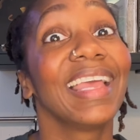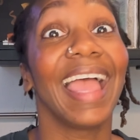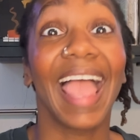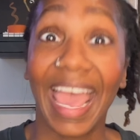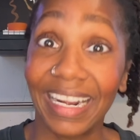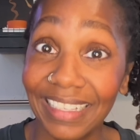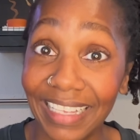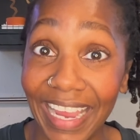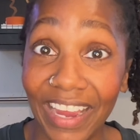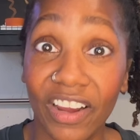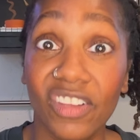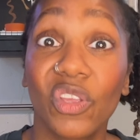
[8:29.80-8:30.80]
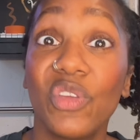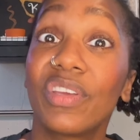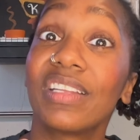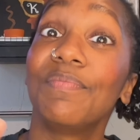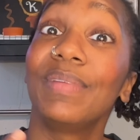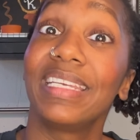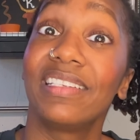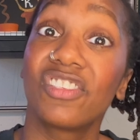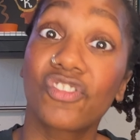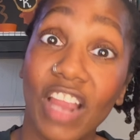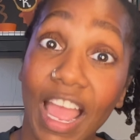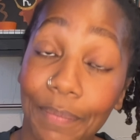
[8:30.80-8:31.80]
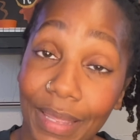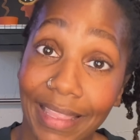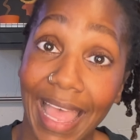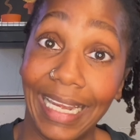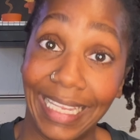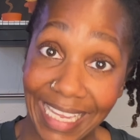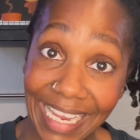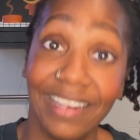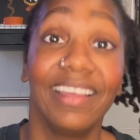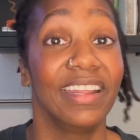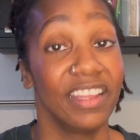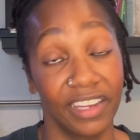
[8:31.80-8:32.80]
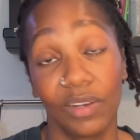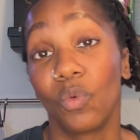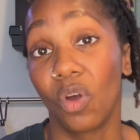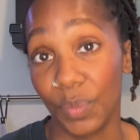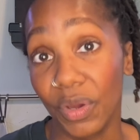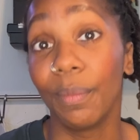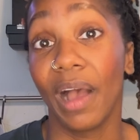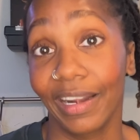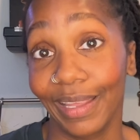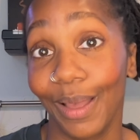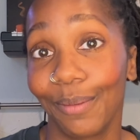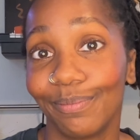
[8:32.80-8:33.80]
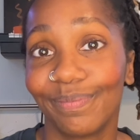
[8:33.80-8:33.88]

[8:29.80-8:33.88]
add a layer so you can begin to trap in that heat and it can warm your body up.